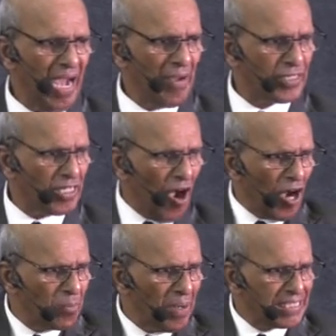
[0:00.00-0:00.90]
After
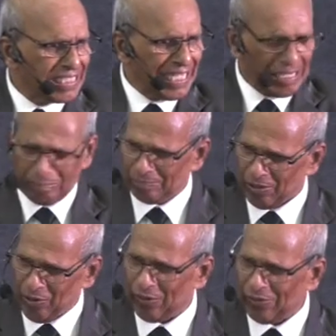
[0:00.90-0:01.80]
God blessed him,
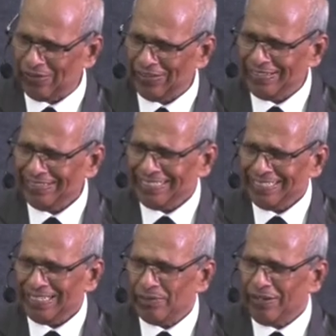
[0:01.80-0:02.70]

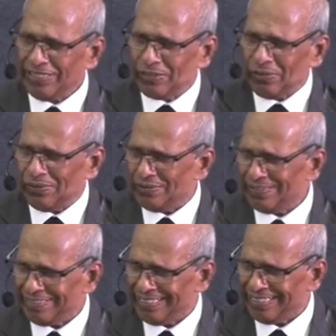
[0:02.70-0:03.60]
he went to
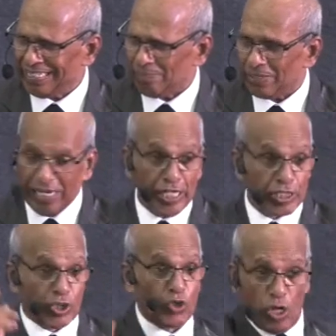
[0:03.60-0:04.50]
Egypt. He
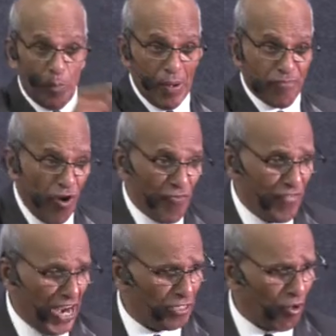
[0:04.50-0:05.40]
stood before
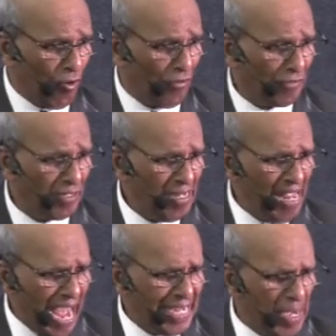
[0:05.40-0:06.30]
Pharaoh,
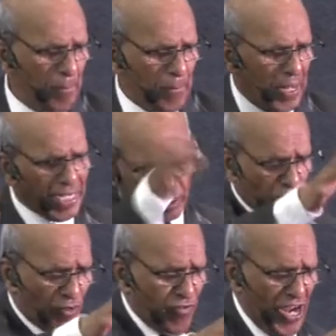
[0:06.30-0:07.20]
and he
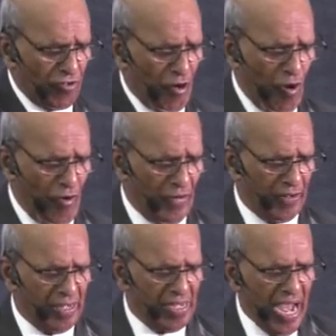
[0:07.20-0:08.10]
blessed Pharaoh.
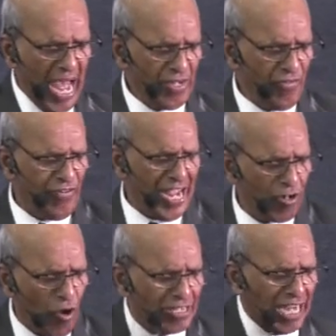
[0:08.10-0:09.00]
And
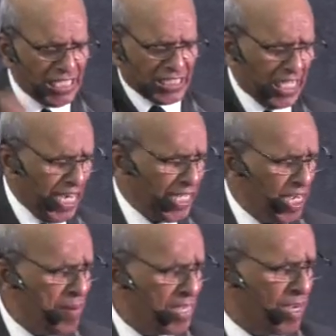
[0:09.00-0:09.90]
Pharaoh considered
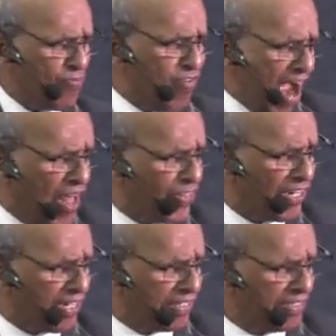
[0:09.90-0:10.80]
him as a
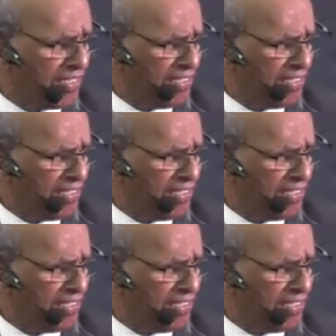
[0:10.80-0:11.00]
father.